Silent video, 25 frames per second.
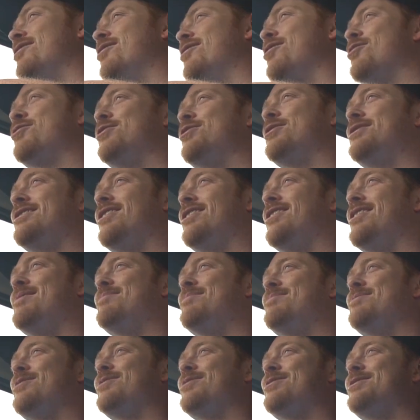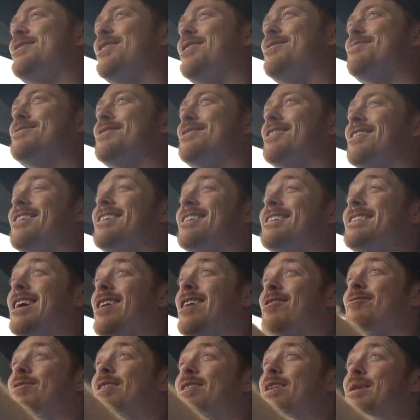all good times, all good times. So guys,
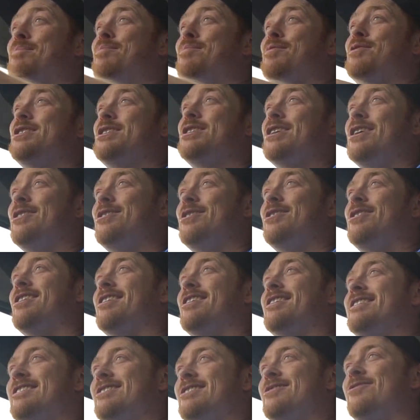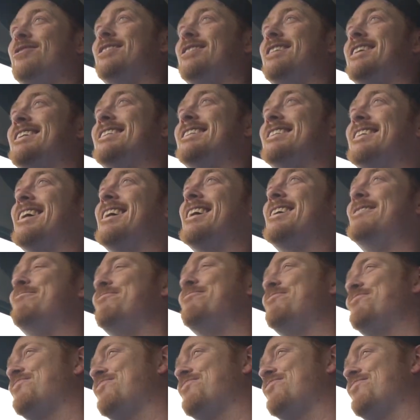I really appreciate you guys tuning in today
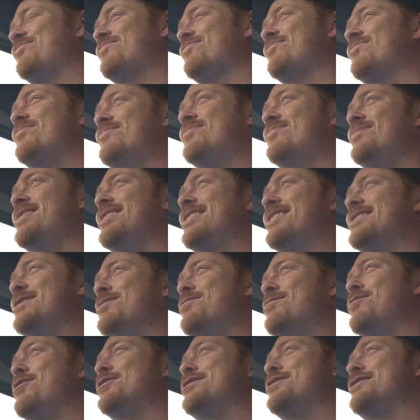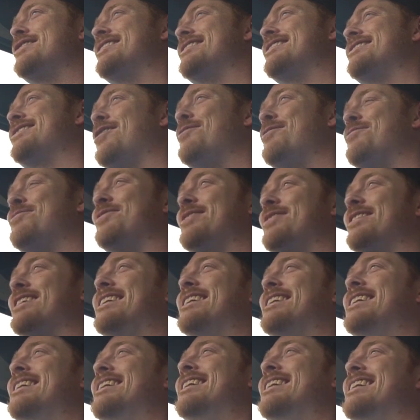to watch this.
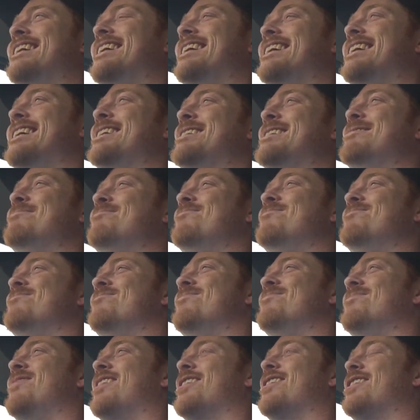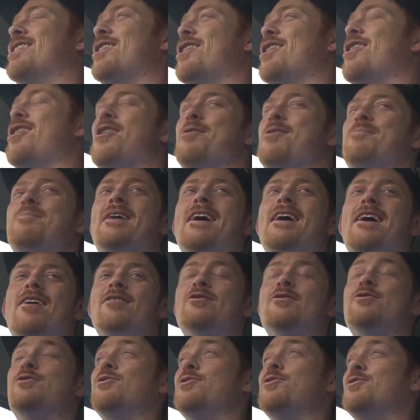Hopefully, I gotta go home now
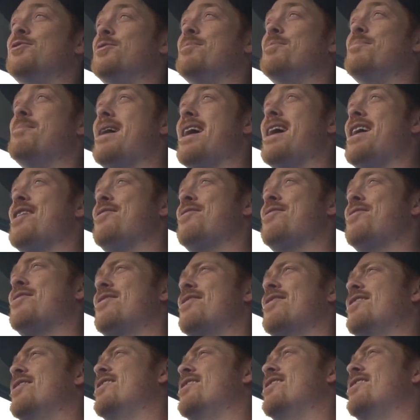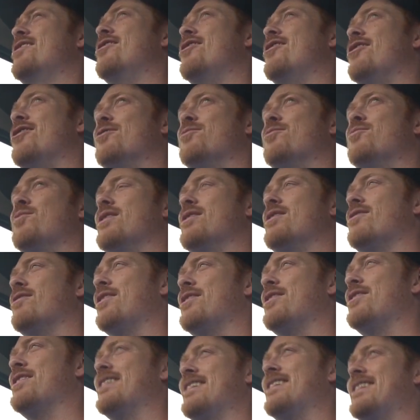and do the math on whether I
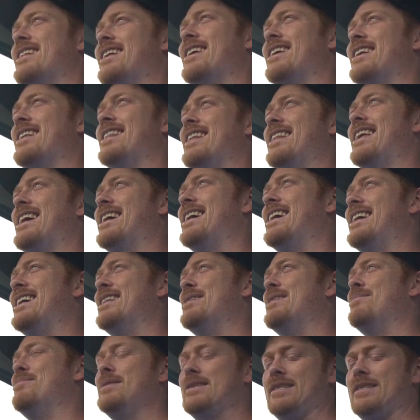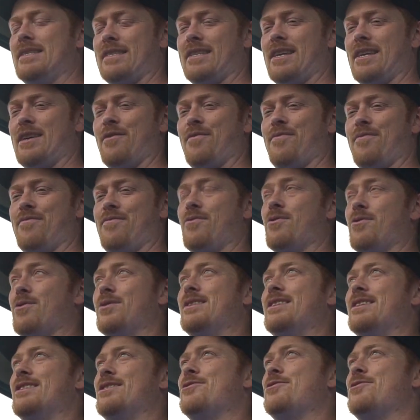think the business can
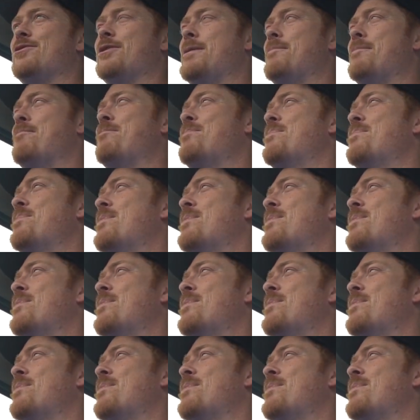afford this trip.